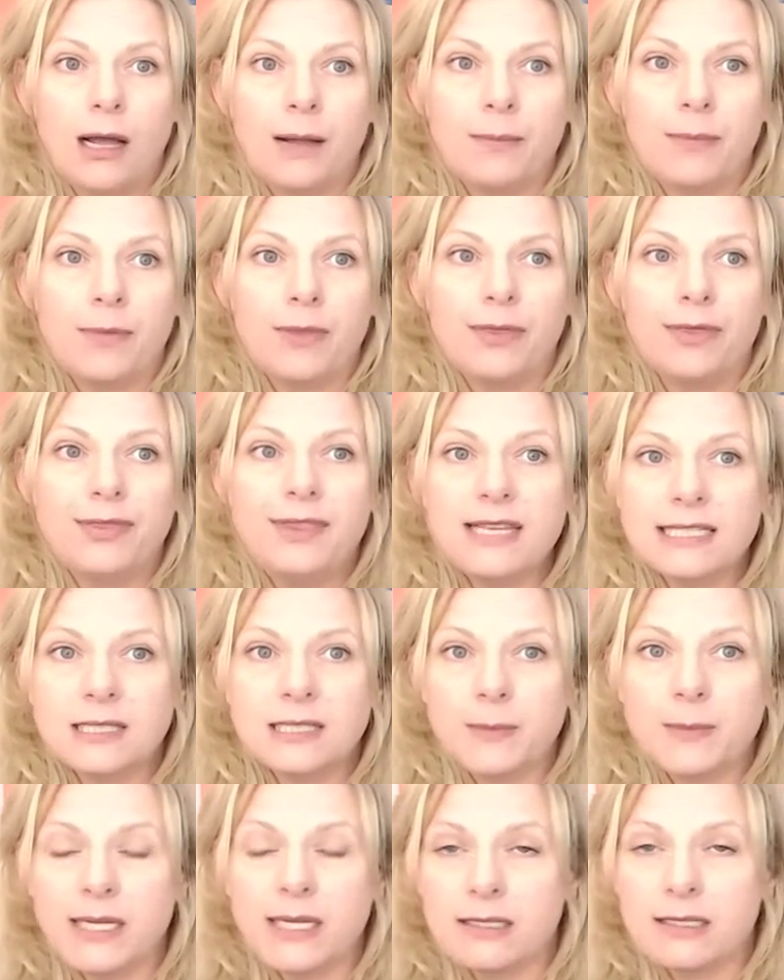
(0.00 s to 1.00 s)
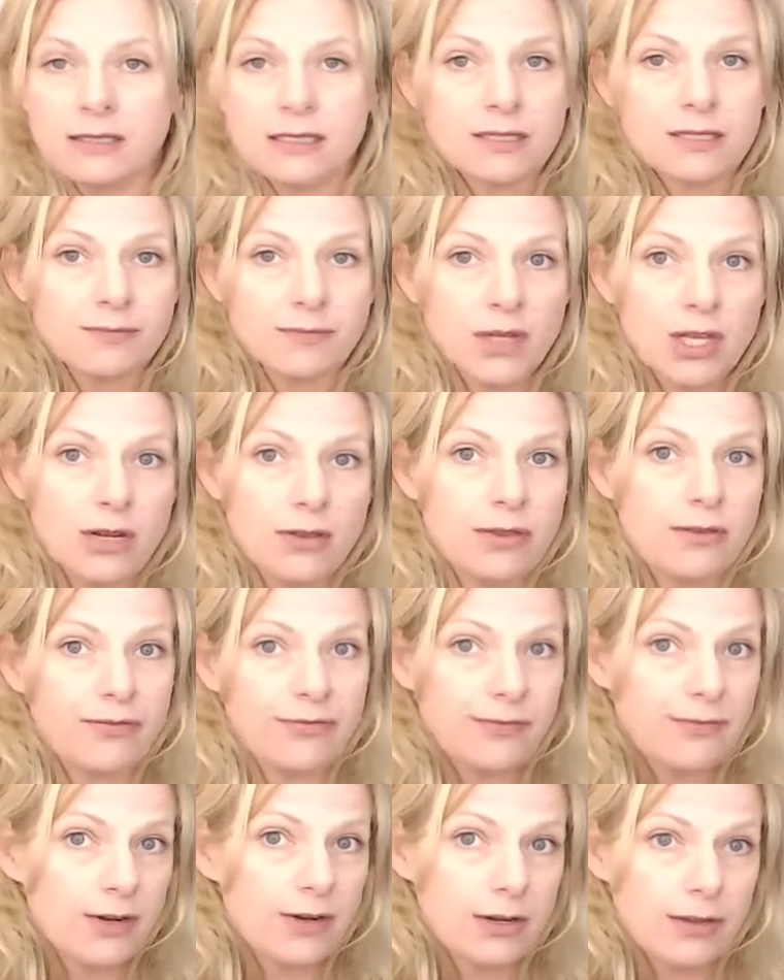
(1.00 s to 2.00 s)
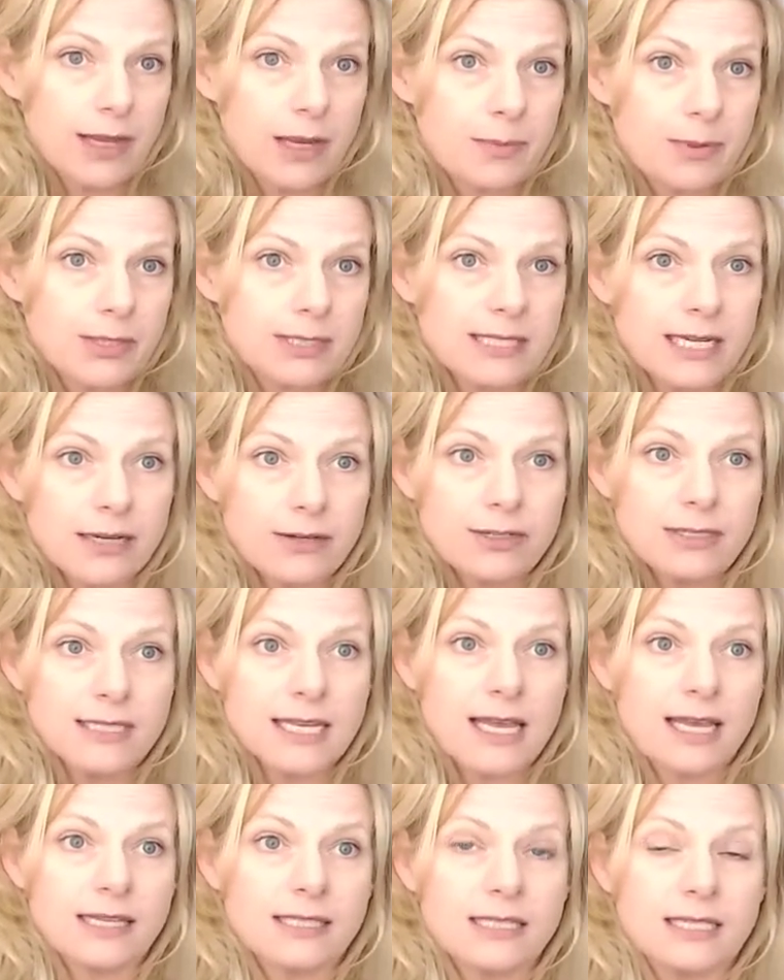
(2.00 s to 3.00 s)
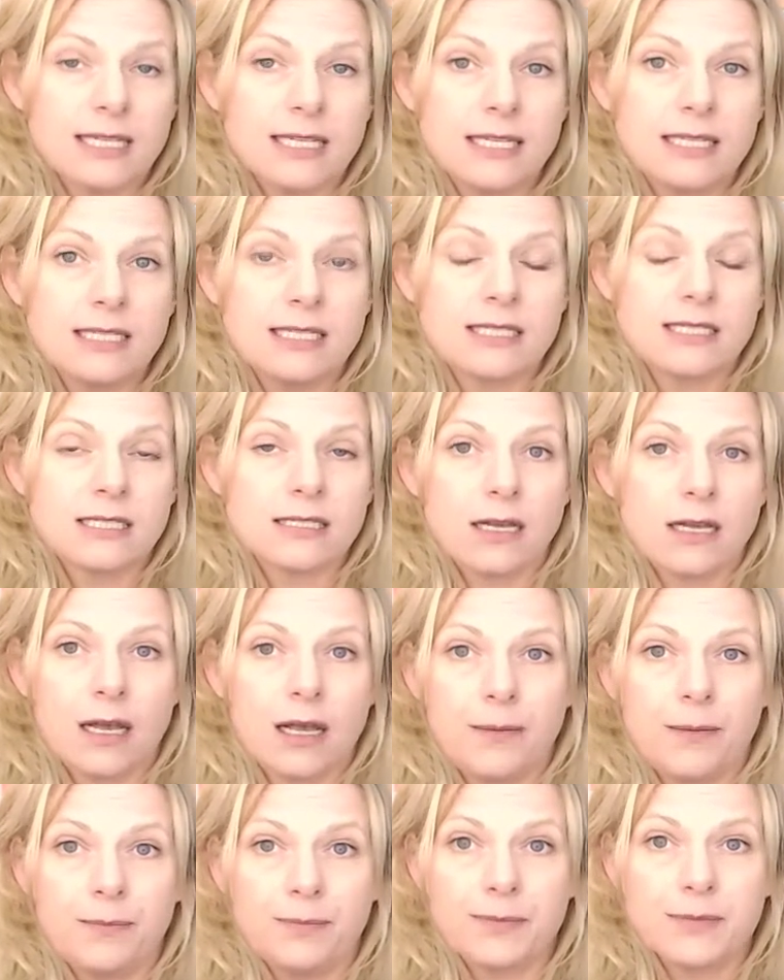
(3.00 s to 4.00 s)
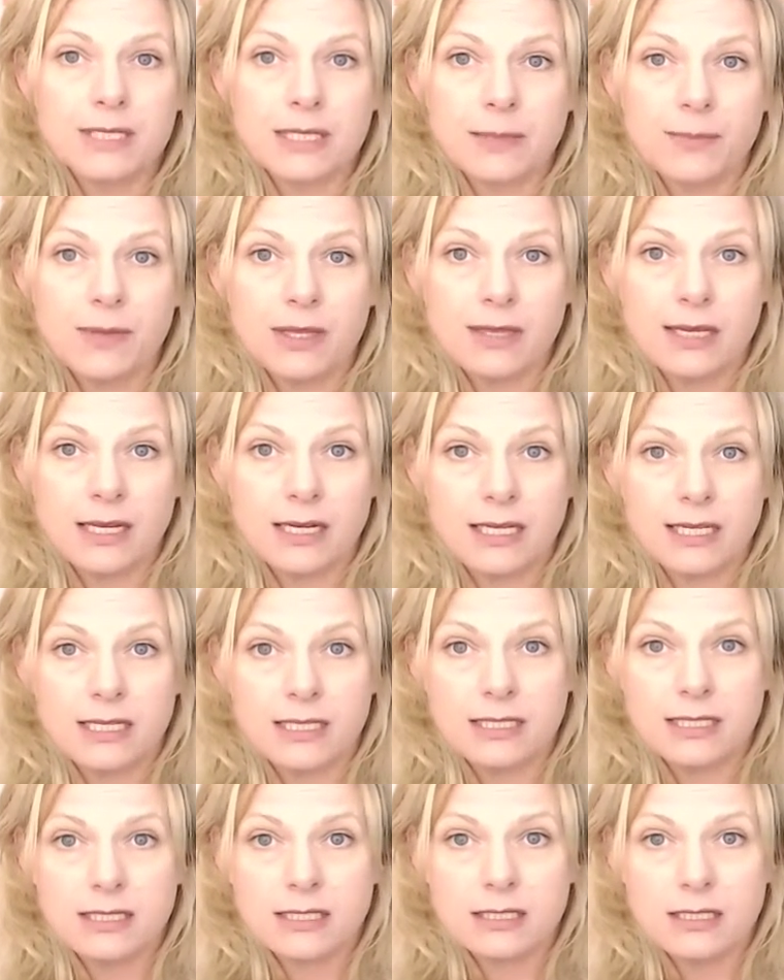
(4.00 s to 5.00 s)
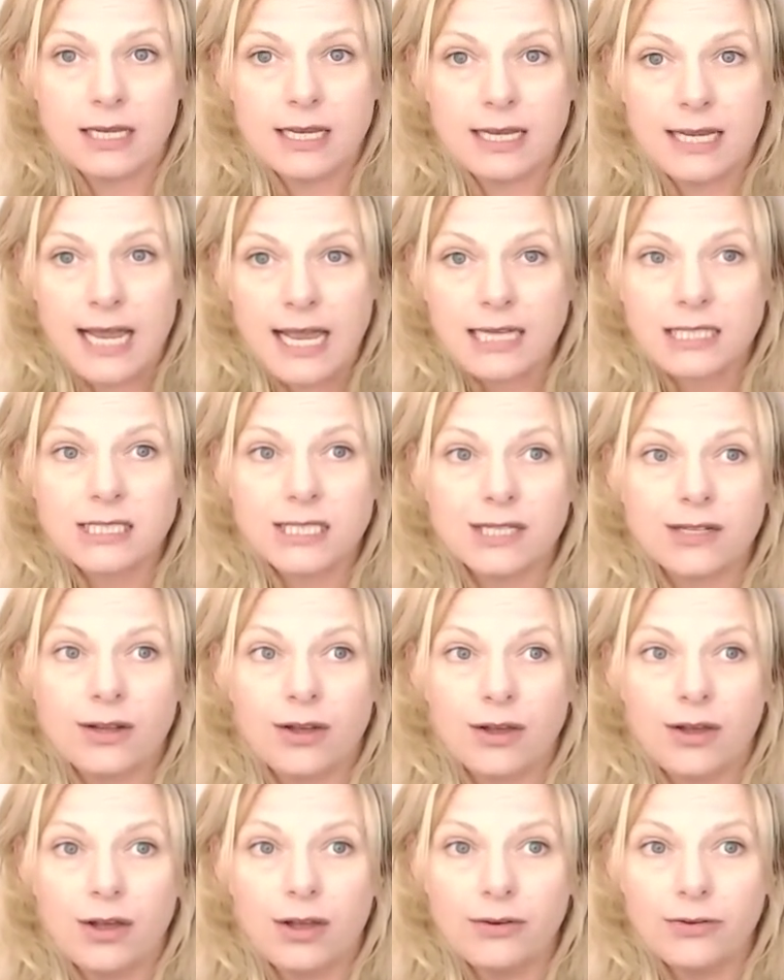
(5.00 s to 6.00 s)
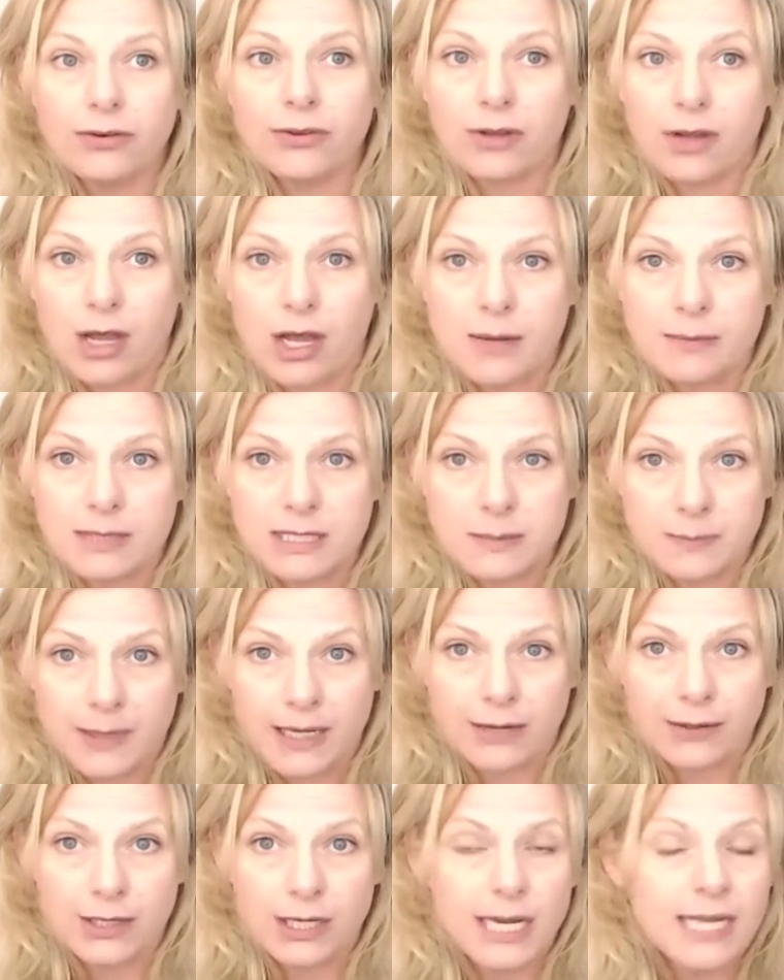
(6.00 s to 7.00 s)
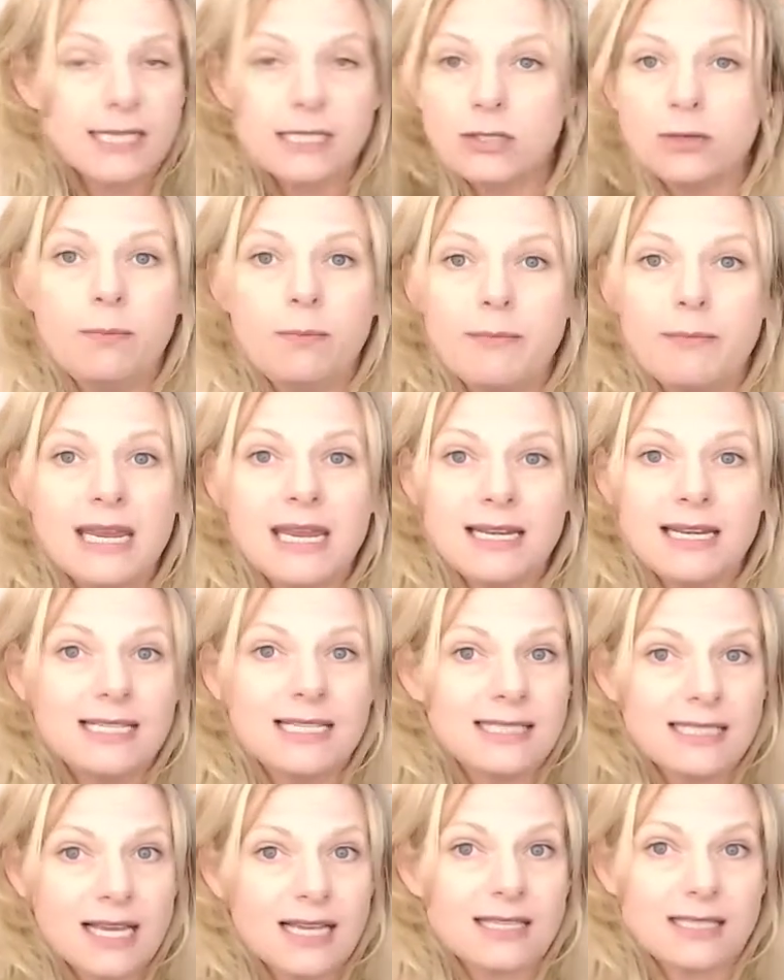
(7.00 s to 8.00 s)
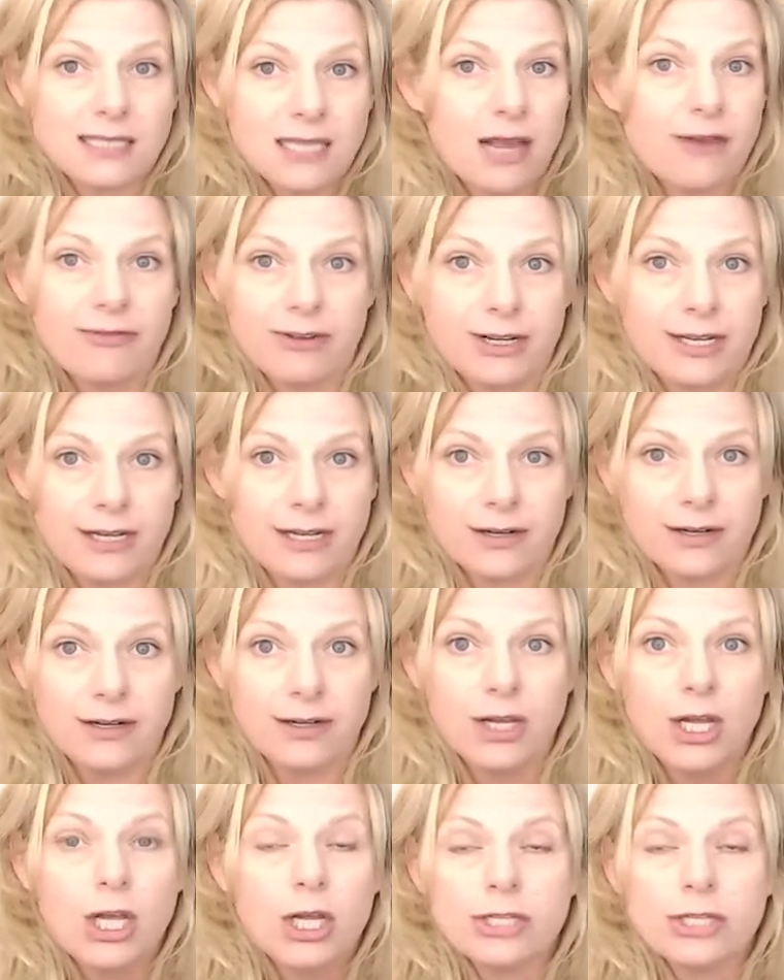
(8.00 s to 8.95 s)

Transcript: this means, the Fair Labor Standards Act is something that is enacted under the commerce power. And so Maine is not sovereign here.